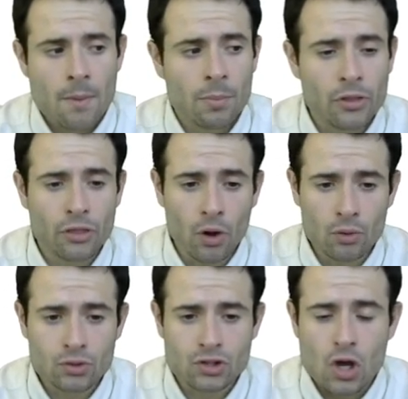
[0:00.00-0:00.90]
But
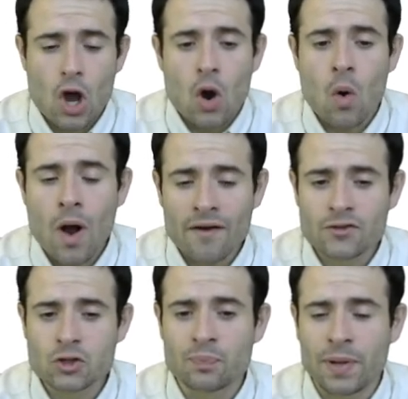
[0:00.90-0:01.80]
those who have
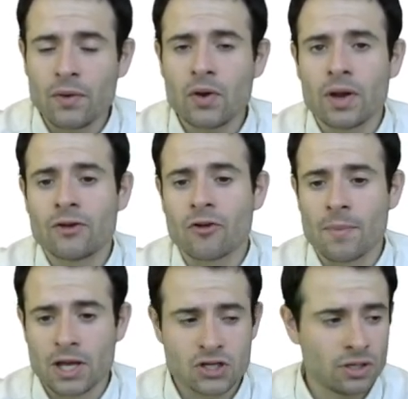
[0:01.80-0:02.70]
superior
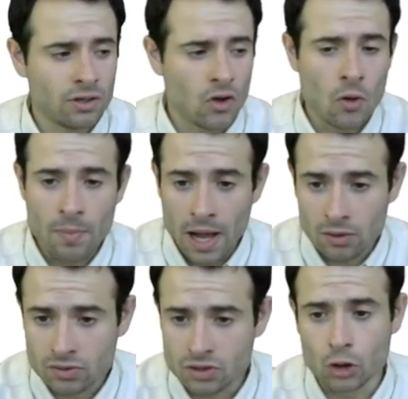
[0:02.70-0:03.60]
information
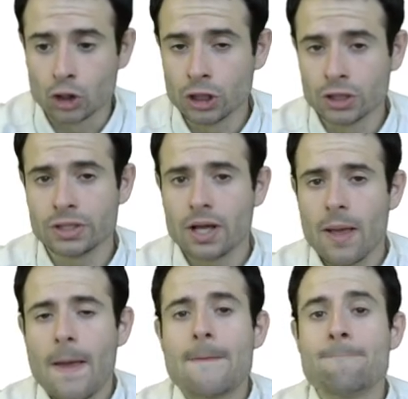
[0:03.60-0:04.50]
about a good
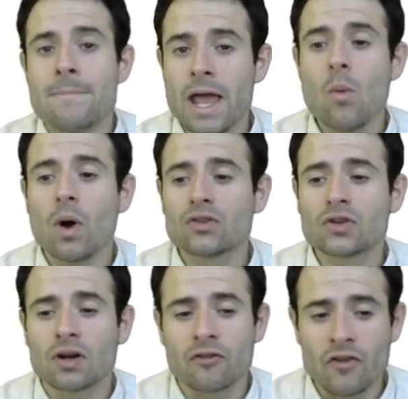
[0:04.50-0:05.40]
may want to
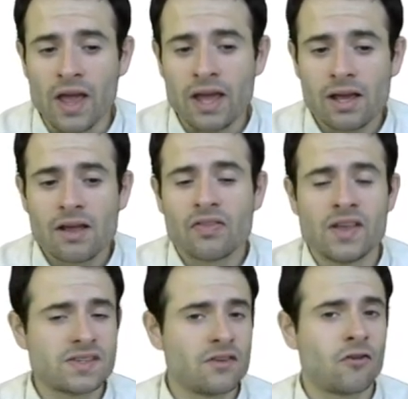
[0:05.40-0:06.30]
convey
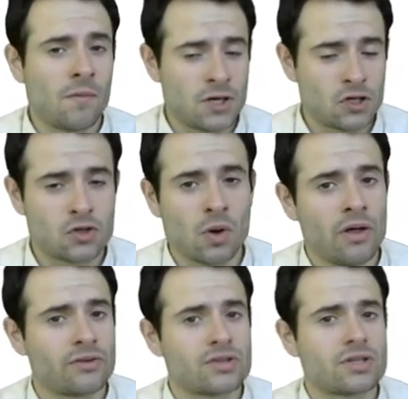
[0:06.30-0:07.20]
this information to
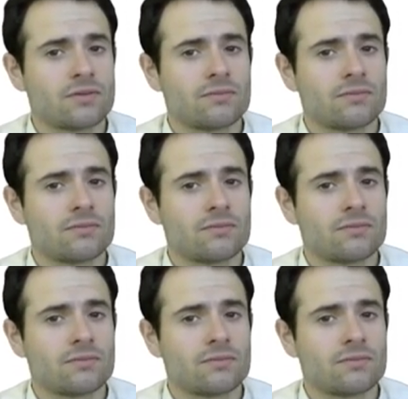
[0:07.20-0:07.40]
others.